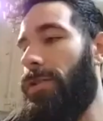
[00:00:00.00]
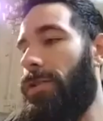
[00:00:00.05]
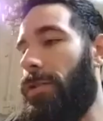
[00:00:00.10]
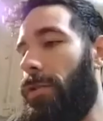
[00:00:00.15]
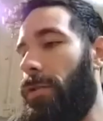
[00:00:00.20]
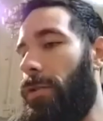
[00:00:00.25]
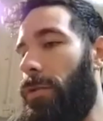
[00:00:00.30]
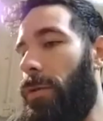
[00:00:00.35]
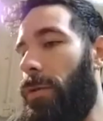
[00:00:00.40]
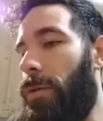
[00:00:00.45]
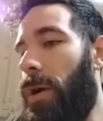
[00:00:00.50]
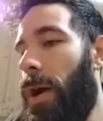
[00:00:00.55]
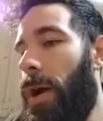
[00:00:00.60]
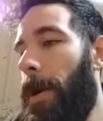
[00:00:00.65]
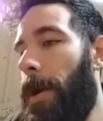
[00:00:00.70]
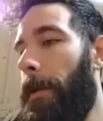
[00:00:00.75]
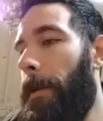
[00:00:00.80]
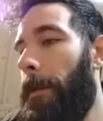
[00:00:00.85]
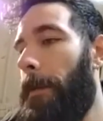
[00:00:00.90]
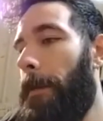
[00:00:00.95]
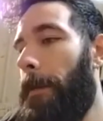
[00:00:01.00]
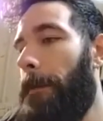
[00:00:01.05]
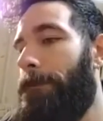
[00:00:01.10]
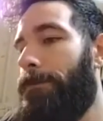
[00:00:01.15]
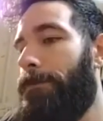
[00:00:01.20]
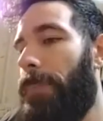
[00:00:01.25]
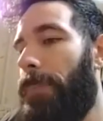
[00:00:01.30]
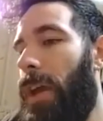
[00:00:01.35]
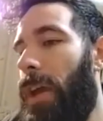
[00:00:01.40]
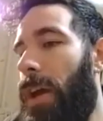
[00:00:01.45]
so
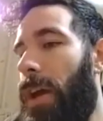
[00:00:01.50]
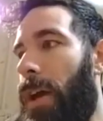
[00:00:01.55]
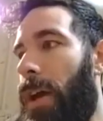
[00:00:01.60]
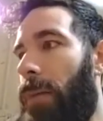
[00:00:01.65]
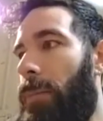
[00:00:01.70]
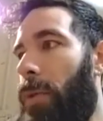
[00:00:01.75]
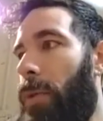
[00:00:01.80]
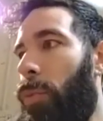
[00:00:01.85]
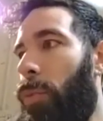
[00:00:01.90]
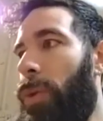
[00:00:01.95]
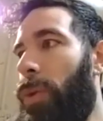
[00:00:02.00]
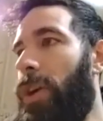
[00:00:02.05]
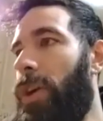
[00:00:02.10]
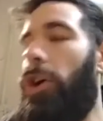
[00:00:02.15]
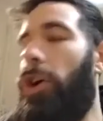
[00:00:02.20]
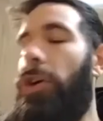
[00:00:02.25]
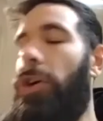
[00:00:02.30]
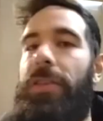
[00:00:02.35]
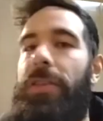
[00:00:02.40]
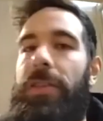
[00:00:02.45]
um, we've got to